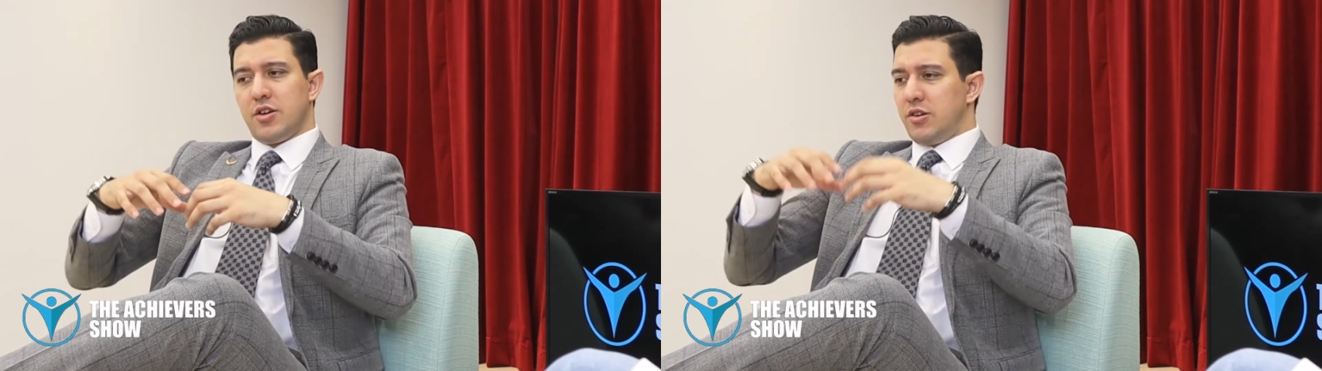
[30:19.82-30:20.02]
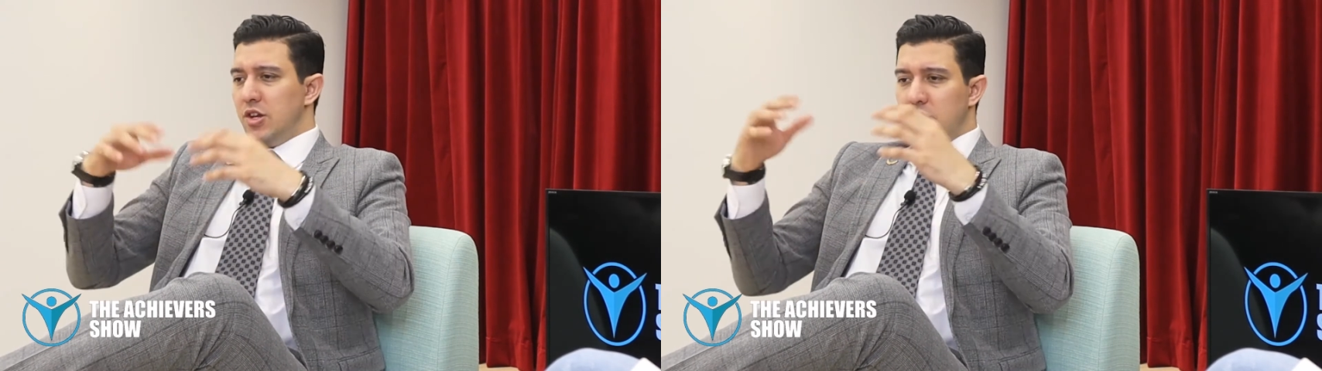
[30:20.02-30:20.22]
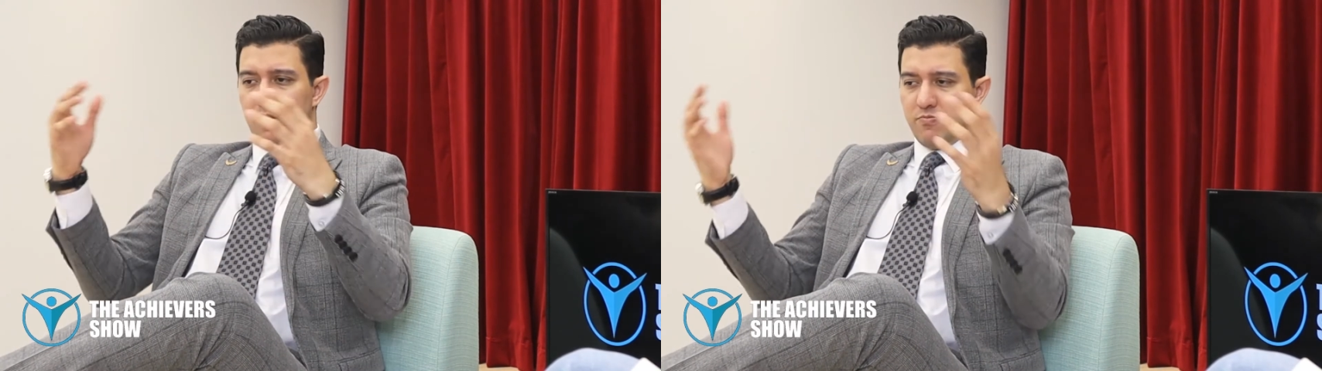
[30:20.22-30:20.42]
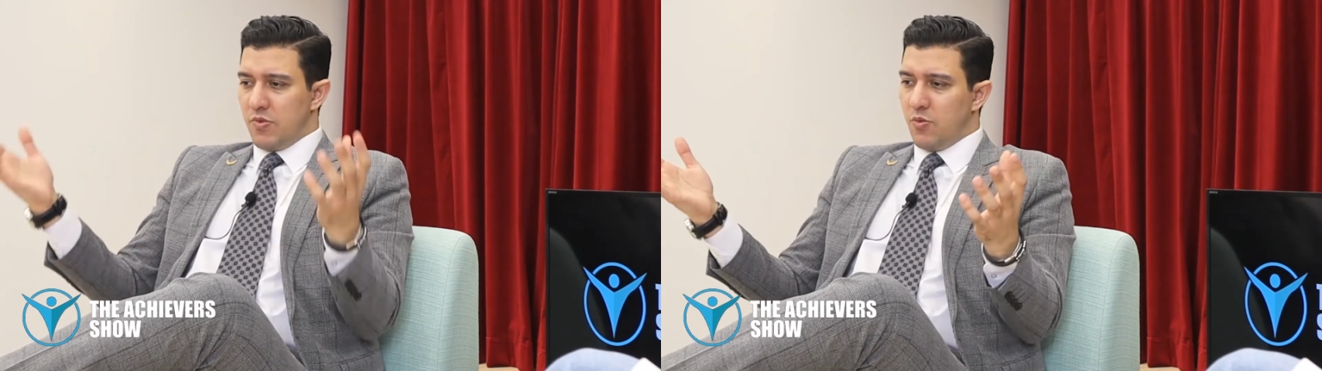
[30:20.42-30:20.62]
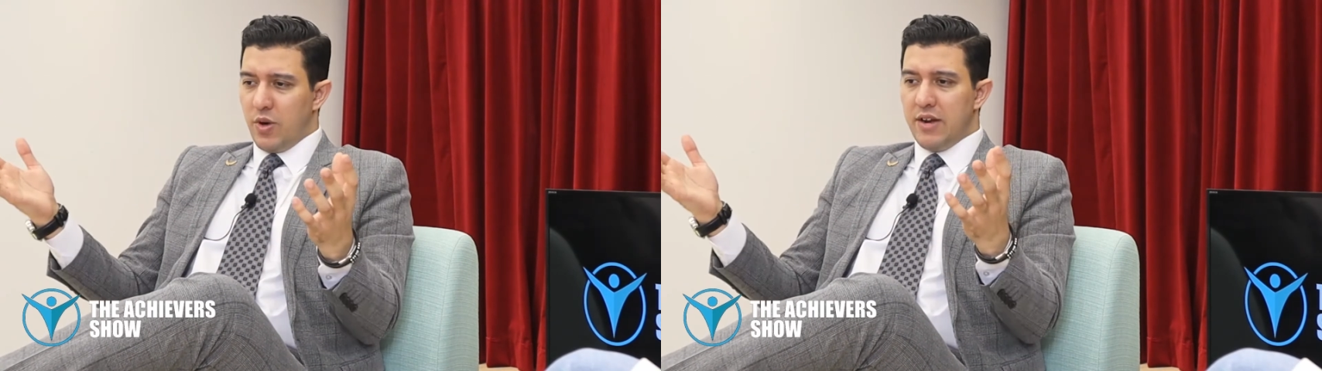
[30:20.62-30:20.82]
you know,
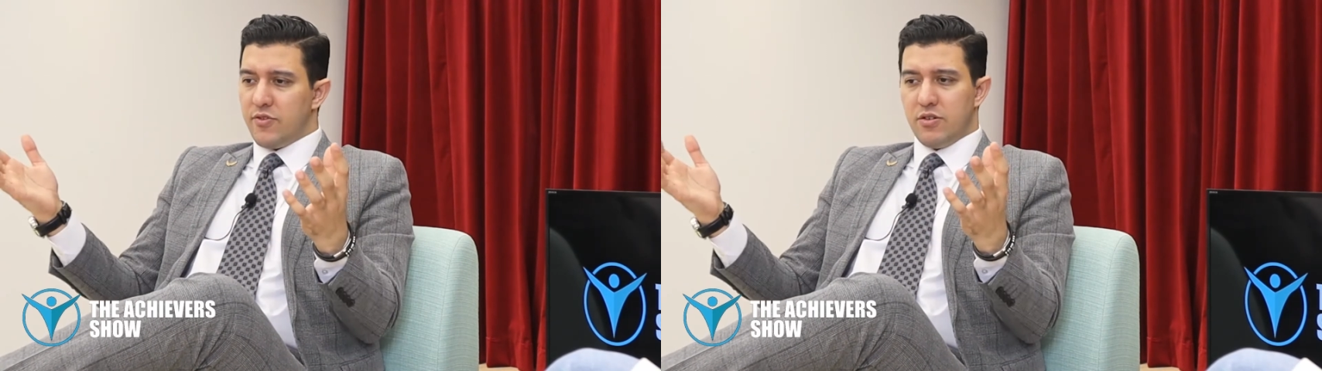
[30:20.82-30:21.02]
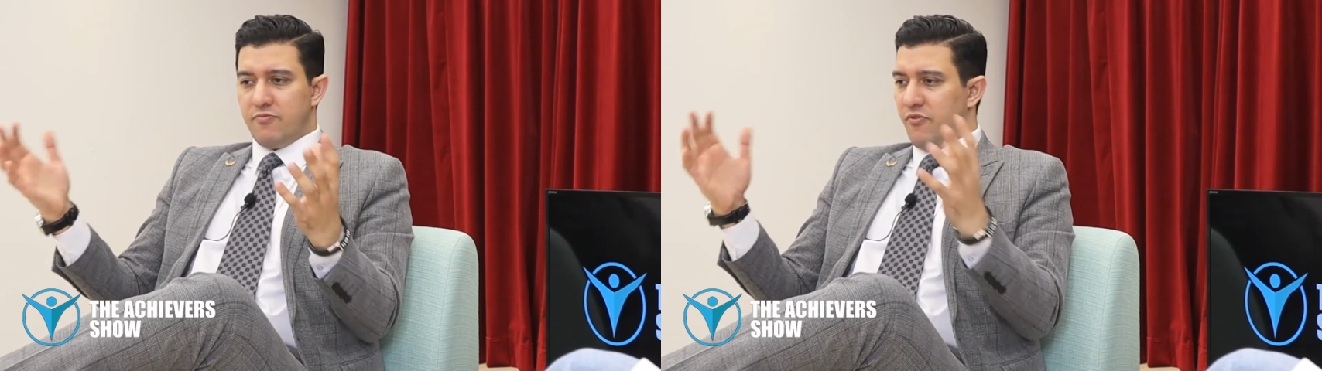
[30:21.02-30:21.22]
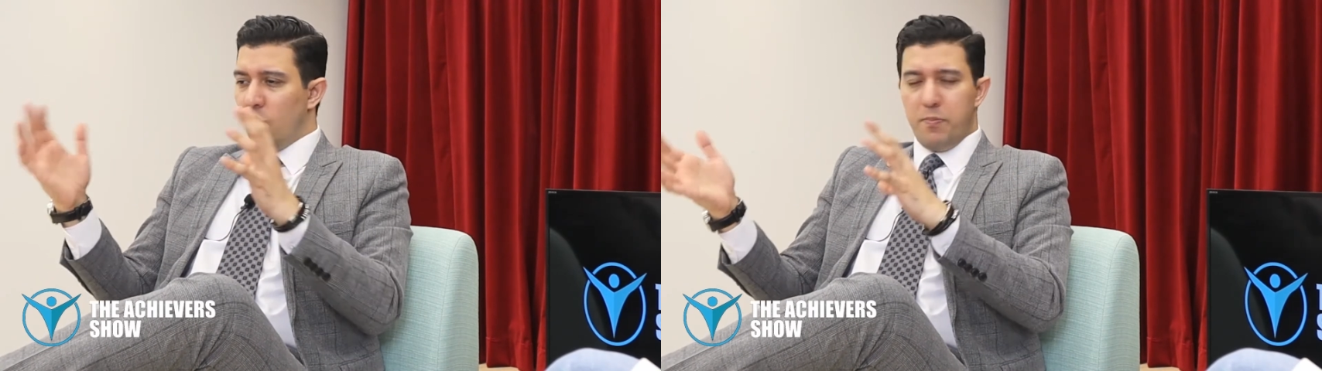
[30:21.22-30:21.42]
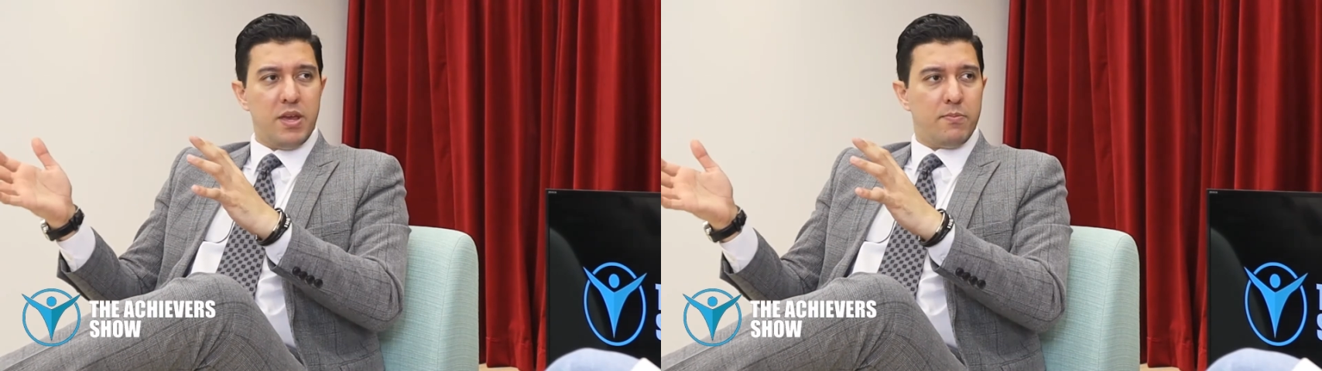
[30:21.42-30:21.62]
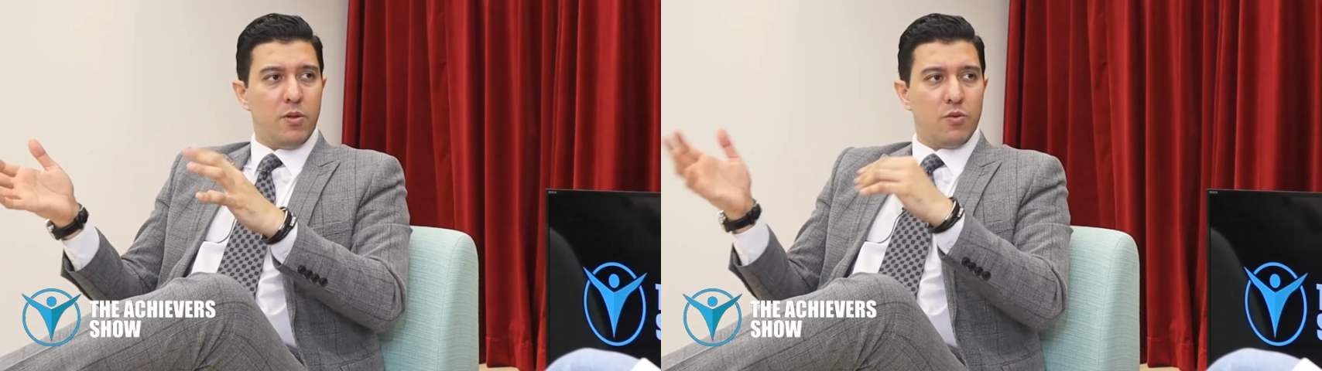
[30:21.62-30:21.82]
whatever, 4
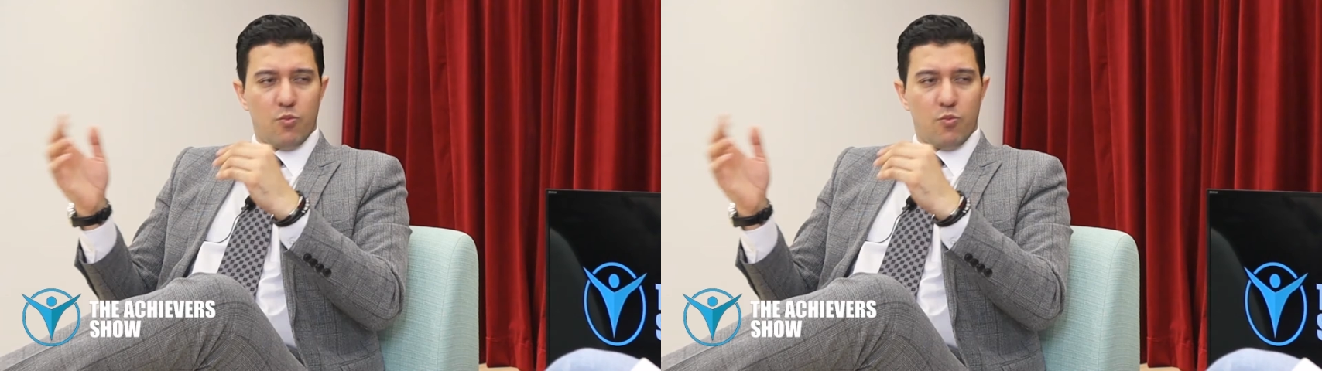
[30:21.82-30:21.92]
people,